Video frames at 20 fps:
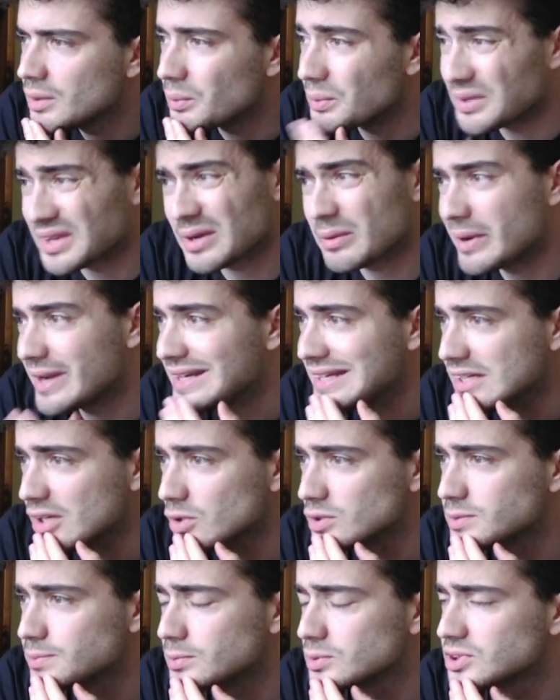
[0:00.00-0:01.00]
without any
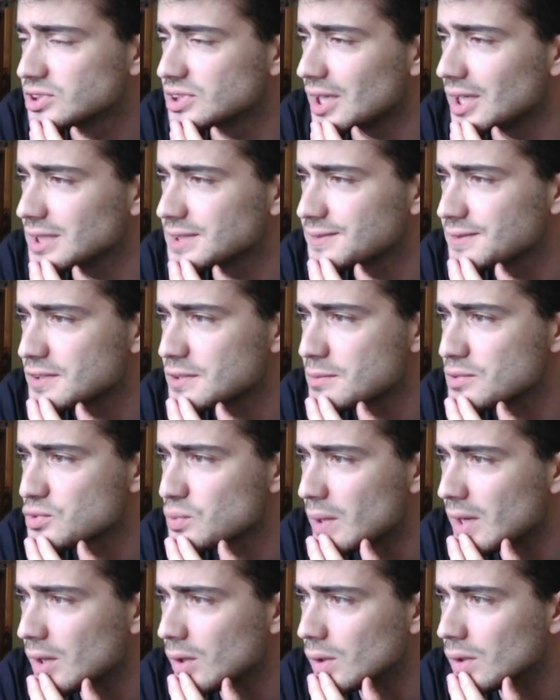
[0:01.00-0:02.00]
notable stars for them as
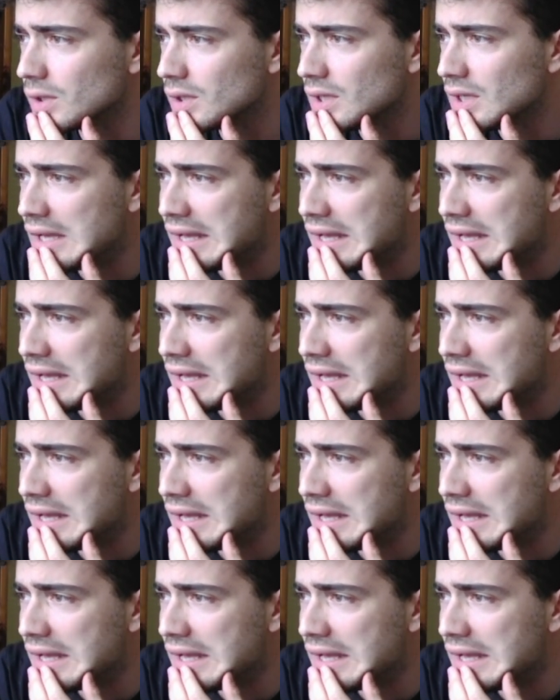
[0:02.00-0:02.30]
well.